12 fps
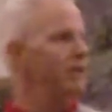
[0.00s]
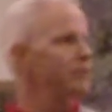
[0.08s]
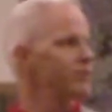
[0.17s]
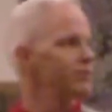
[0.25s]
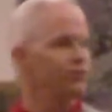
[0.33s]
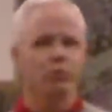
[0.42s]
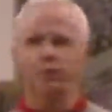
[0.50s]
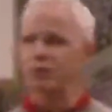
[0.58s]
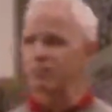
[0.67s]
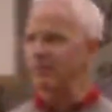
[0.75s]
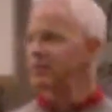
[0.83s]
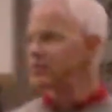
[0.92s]
pounds of food
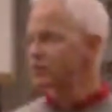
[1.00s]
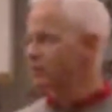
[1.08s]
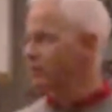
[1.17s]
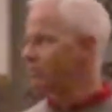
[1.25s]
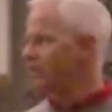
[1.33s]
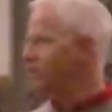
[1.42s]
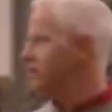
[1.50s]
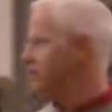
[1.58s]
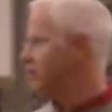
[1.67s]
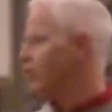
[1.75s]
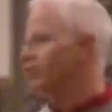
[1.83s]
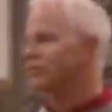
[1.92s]
has been distributed
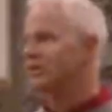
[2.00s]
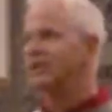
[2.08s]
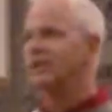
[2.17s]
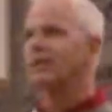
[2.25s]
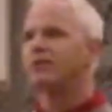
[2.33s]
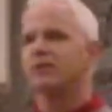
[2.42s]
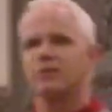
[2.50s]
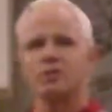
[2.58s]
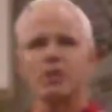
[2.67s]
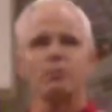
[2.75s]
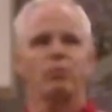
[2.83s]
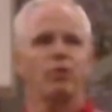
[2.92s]
to those in need in the
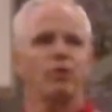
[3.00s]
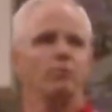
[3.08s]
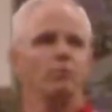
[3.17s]
Sun Prairie